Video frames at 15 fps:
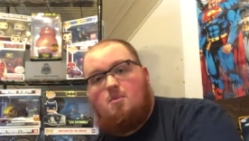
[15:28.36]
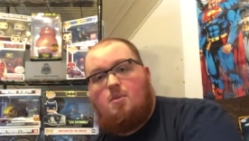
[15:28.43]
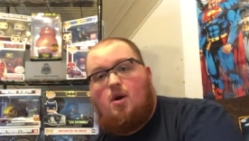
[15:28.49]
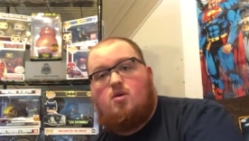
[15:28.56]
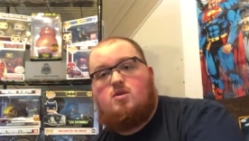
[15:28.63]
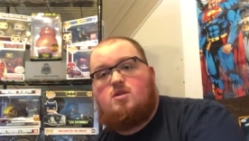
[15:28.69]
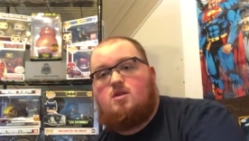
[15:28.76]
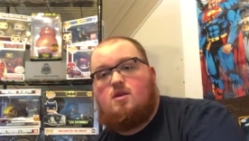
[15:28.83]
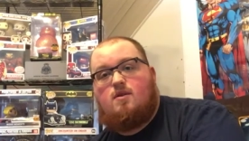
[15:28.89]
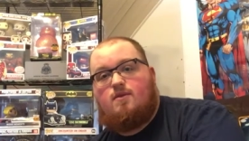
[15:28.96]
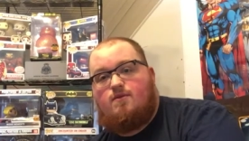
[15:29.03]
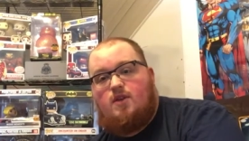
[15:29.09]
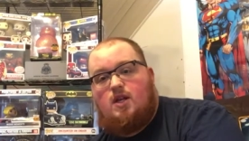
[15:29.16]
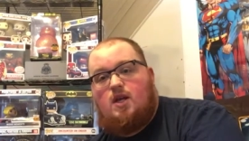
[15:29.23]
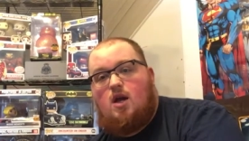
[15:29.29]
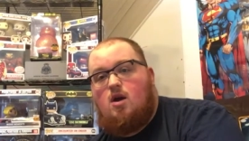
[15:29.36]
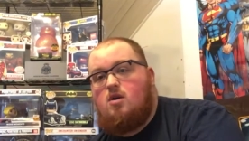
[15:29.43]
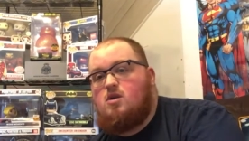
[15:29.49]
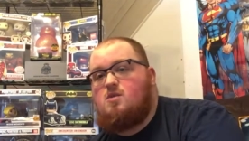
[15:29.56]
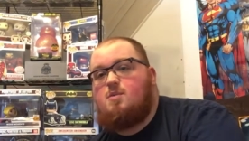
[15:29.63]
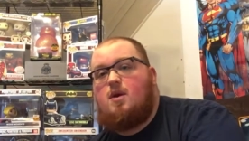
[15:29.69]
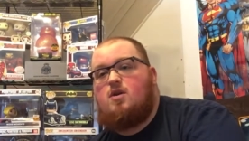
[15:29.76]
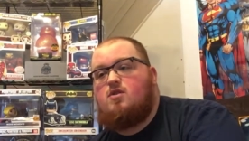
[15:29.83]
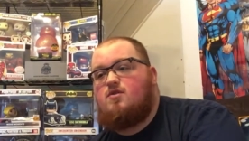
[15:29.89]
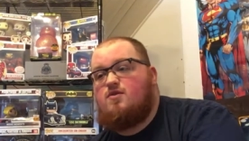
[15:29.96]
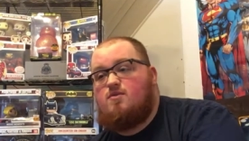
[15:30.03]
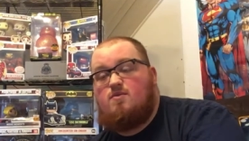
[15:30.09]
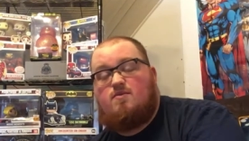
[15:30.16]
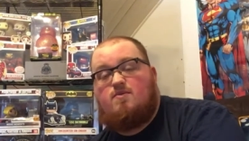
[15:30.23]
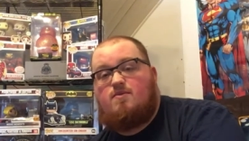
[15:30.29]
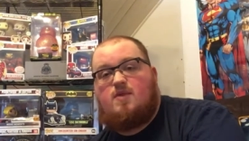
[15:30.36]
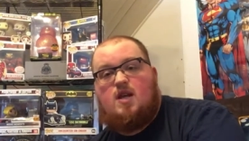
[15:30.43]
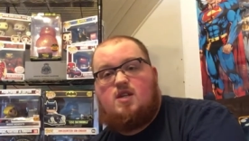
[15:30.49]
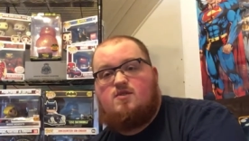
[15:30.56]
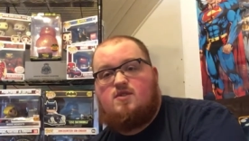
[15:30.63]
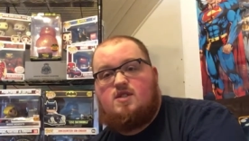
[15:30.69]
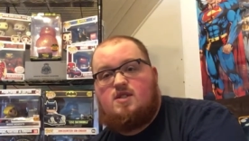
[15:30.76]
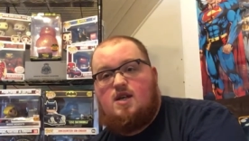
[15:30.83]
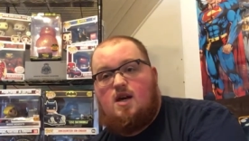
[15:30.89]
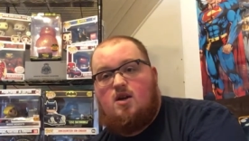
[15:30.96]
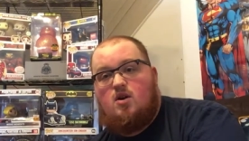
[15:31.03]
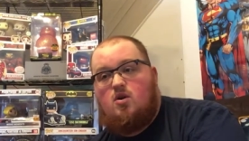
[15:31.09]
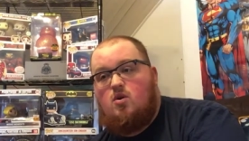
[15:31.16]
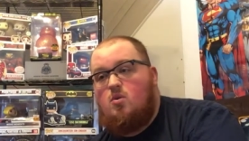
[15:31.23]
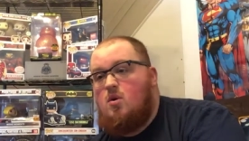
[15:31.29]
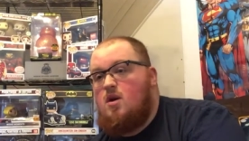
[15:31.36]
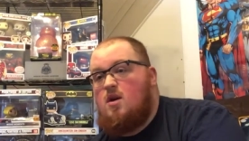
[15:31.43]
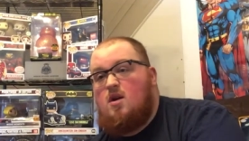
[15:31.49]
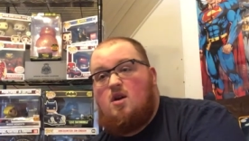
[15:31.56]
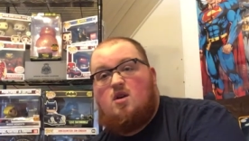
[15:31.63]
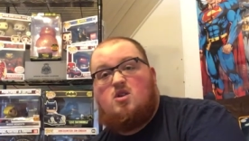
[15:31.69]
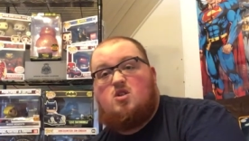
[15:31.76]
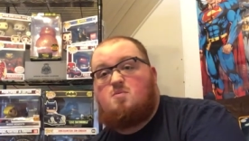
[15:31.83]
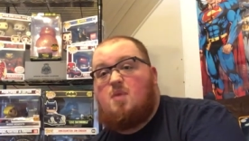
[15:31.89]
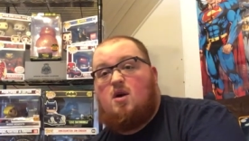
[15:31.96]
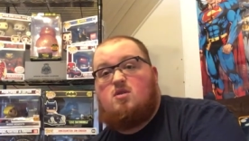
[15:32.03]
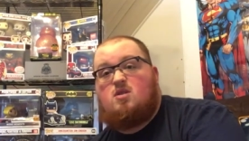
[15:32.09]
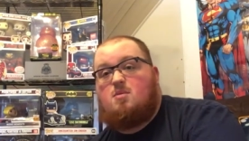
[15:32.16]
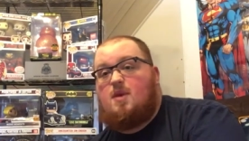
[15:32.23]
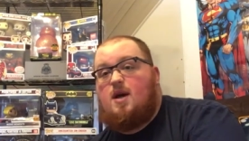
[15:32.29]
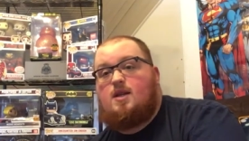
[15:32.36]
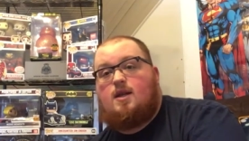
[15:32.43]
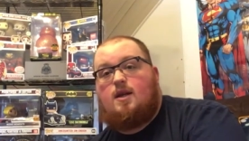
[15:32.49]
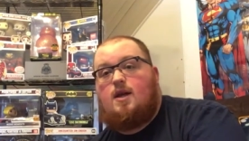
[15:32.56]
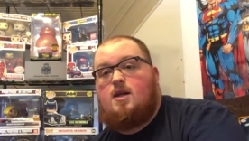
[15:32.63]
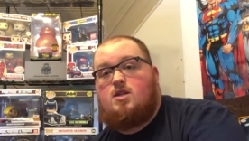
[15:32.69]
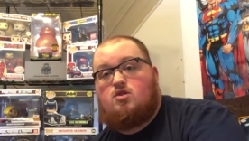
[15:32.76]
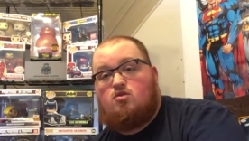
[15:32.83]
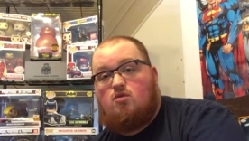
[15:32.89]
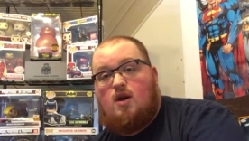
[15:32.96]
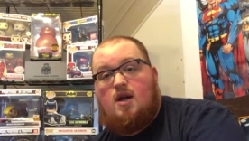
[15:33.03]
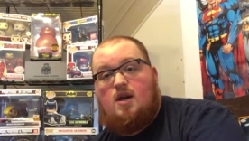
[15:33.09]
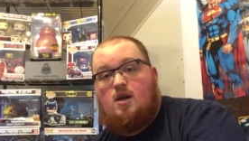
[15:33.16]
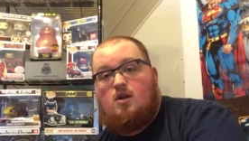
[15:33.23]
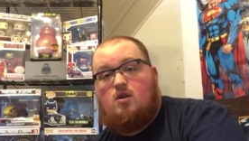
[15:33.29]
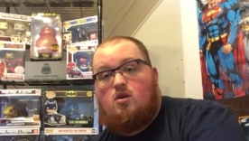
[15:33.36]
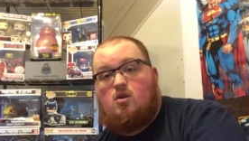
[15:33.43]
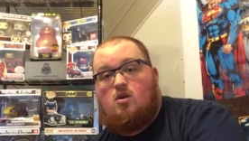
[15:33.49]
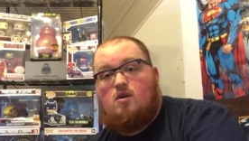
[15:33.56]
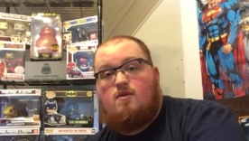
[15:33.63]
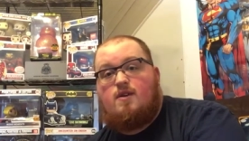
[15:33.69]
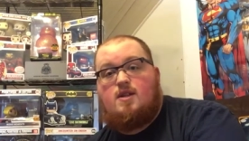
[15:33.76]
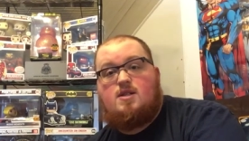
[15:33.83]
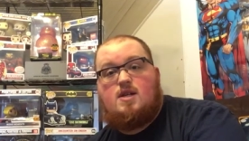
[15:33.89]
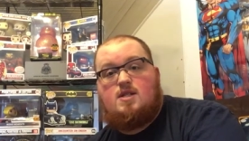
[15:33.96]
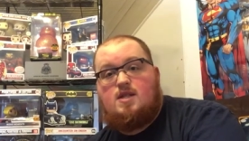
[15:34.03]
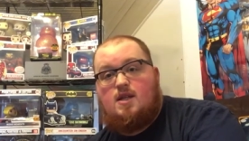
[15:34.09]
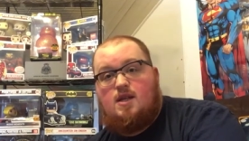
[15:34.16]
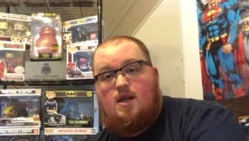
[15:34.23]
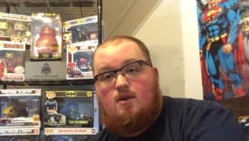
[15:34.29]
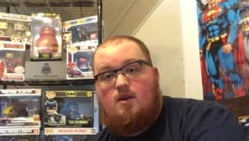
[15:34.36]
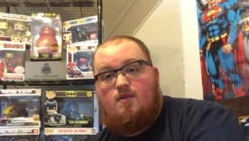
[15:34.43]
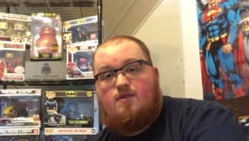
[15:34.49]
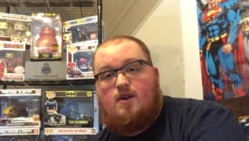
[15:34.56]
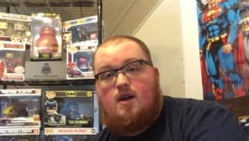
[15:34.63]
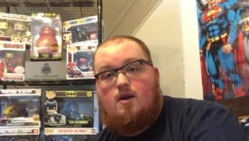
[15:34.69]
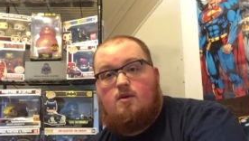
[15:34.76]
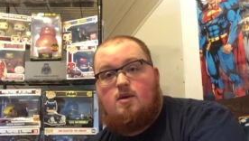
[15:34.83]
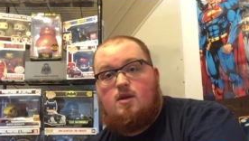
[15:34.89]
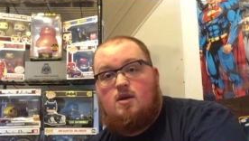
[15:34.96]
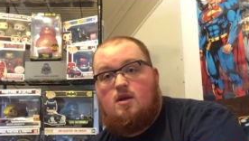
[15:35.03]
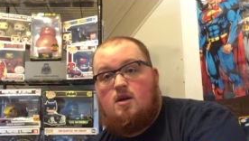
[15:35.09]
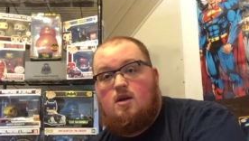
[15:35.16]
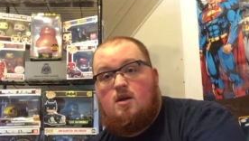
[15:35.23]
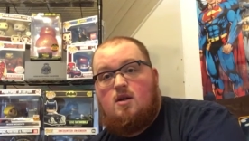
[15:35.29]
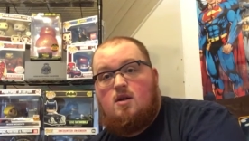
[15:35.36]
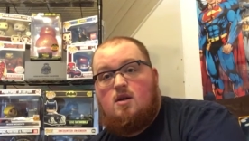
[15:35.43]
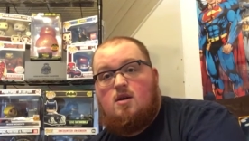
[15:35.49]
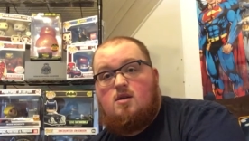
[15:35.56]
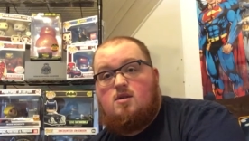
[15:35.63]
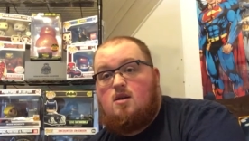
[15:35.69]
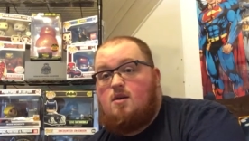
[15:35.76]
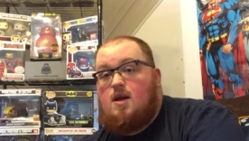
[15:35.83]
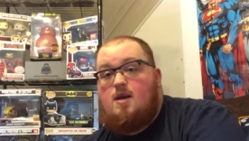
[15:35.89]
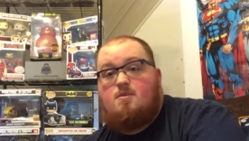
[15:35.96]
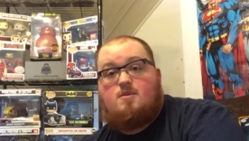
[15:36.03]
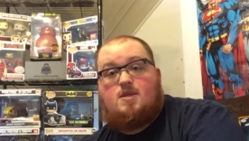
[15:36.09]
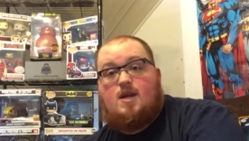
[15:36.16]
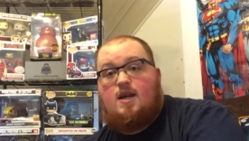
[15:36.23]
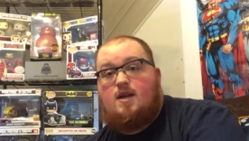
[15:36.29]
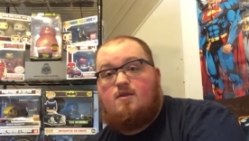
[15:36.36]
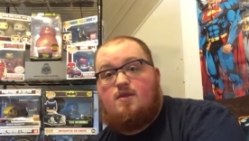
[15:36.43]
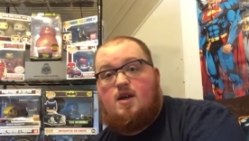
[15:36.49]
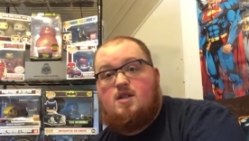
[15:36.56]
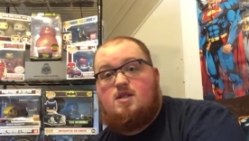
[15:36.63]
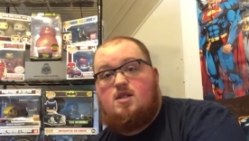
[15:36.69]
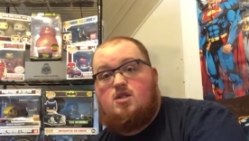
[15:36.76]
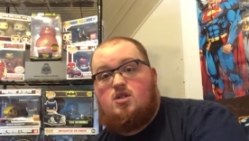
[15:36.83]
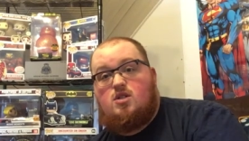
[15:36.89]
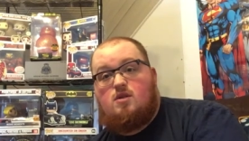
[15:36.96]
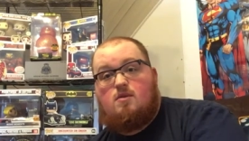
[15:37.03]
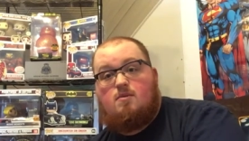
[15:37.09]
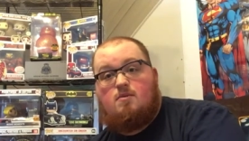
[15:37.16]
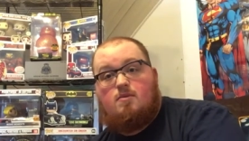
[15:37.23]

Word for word: post videos, post things for sale, just post about the latest grail or fantastic deal they found. So yeah, take advantage